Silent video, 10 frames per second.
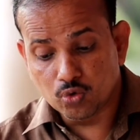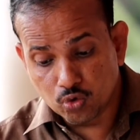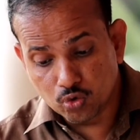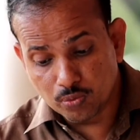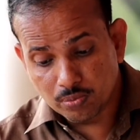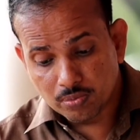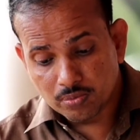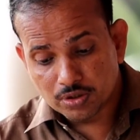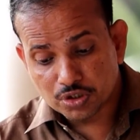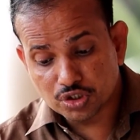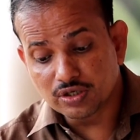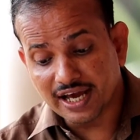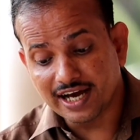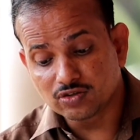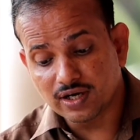Whom should
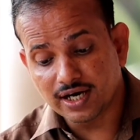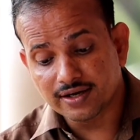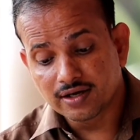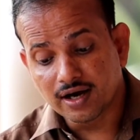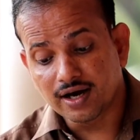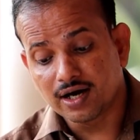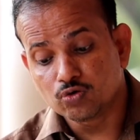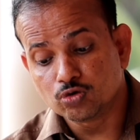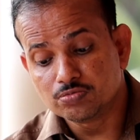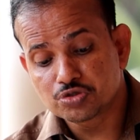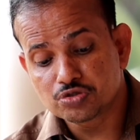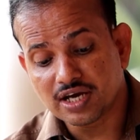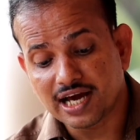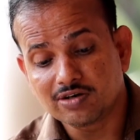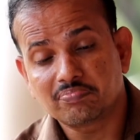have whom
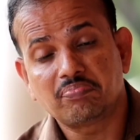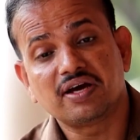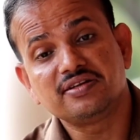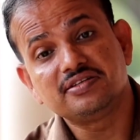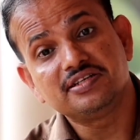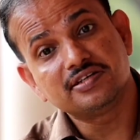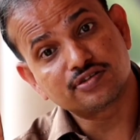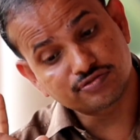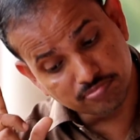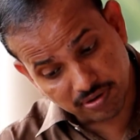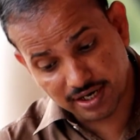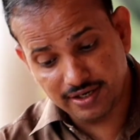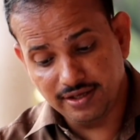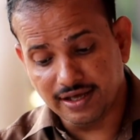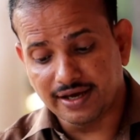should have plenty of
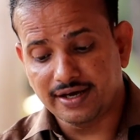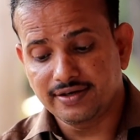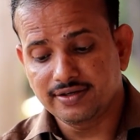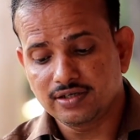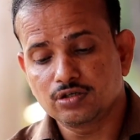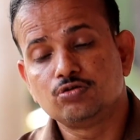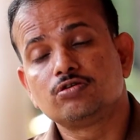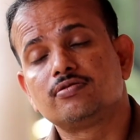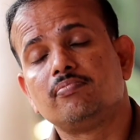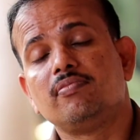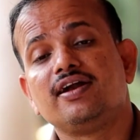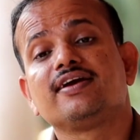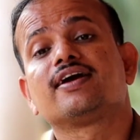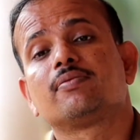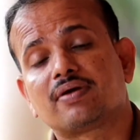money and a good
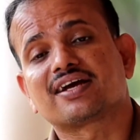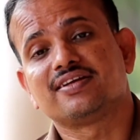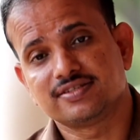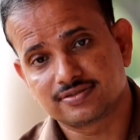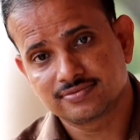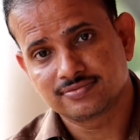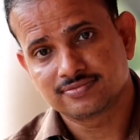medical practice.